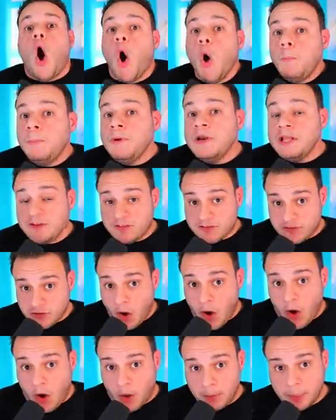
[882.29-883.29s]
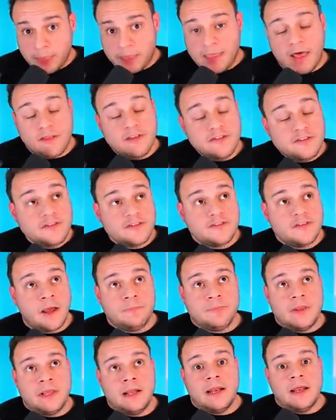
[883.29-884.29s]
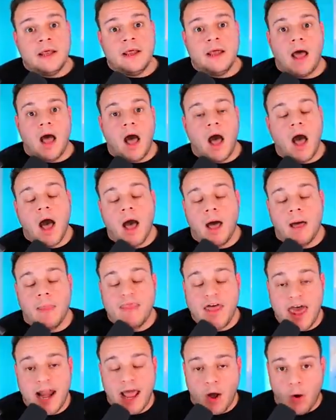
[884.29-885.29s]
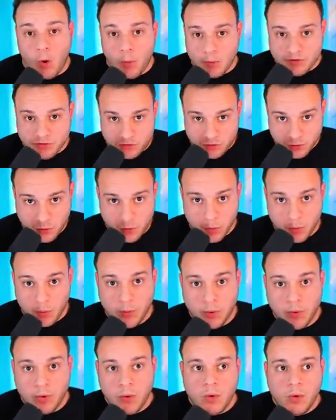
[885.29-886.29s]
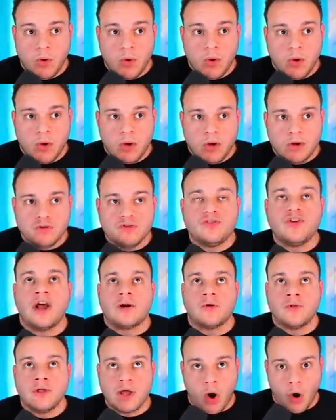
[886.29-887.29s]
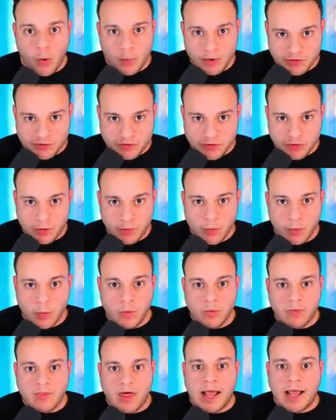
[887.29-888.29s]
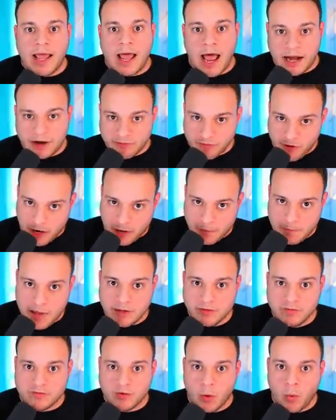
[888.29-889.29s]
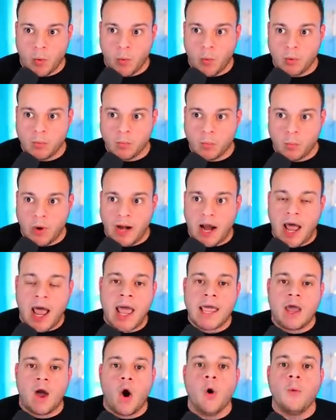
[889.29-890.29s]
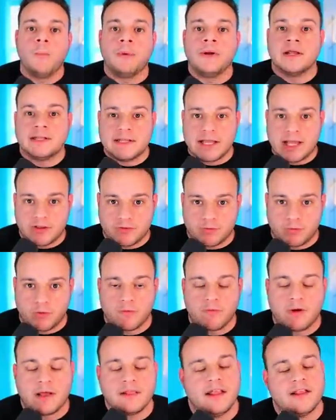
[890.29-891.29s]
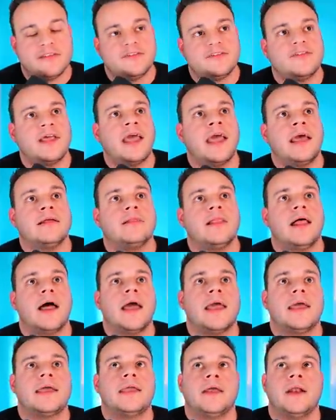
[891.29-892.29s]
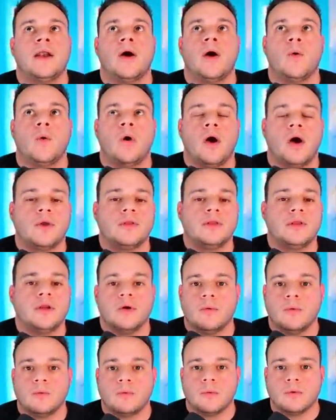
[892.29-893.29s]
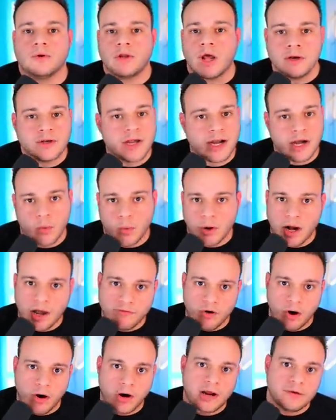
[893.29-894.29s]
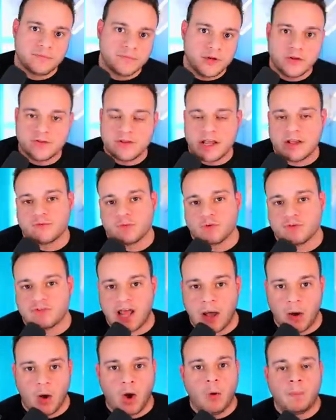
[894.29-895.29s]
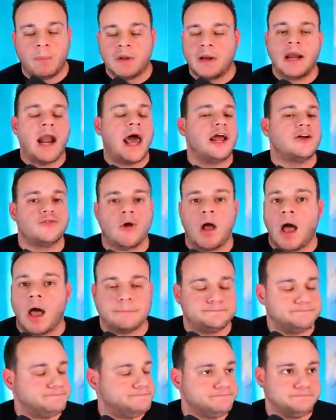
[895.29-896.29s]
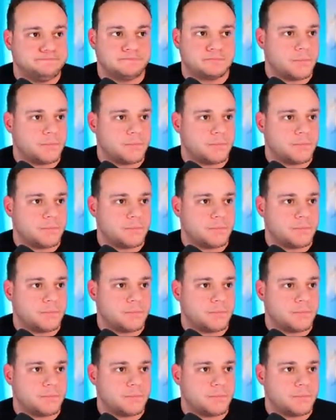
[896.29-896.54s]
Opening song. Now, this is something uh, that I always do generally always do that I kind of recommend. So when I open a dance floor, right? Let's say like, you know, or, you know, we're done dinner, whatever. All right, you know, dance is now open and I drop